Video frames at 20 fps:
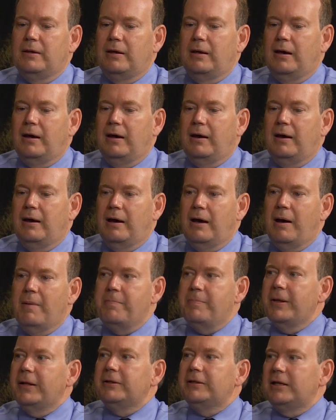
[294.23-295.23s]
a
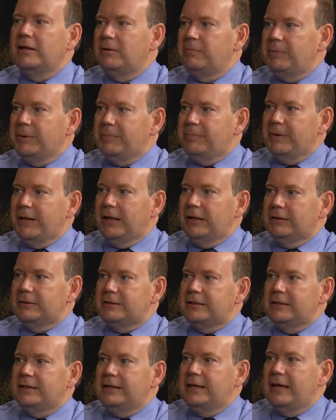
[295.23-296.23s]
building will be
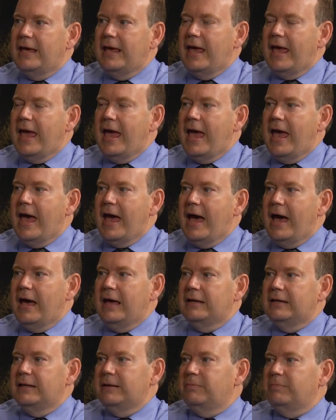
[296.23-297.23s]
built
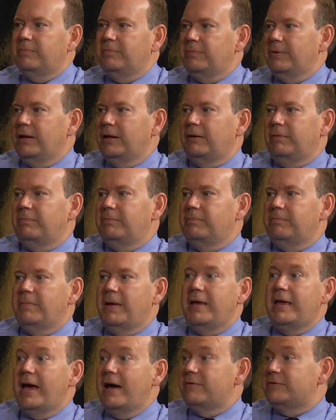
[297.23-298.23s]
and
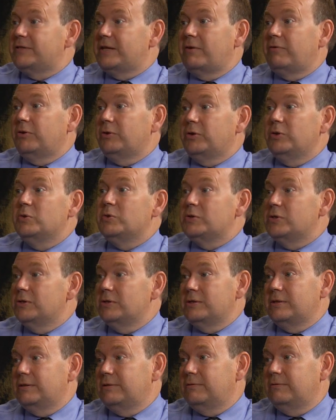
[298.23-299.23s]
may have several
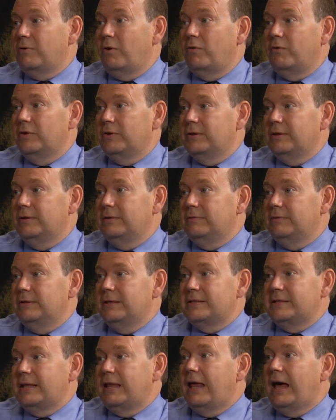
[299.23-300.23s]
uses over
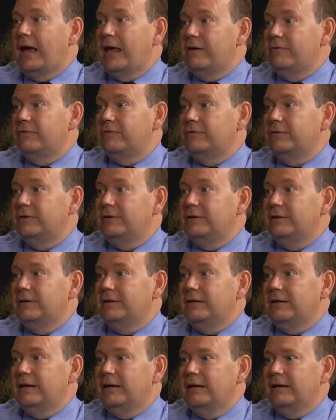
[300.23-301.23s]
its life,
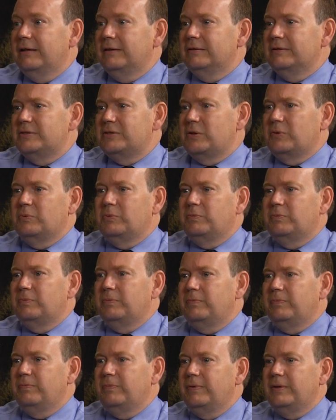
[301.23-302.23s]
and so
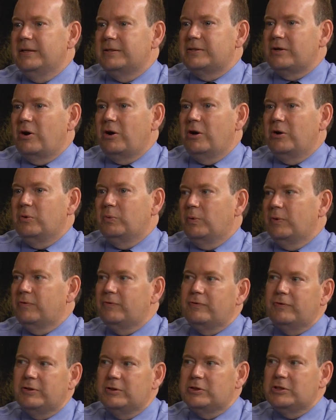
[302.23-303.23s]
it's hard if
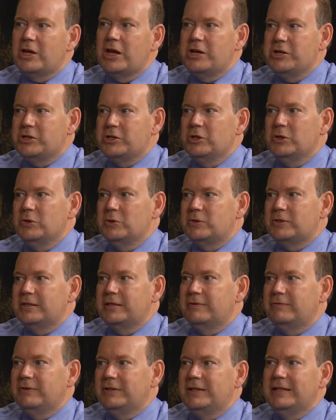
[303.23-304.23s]
you change use that if you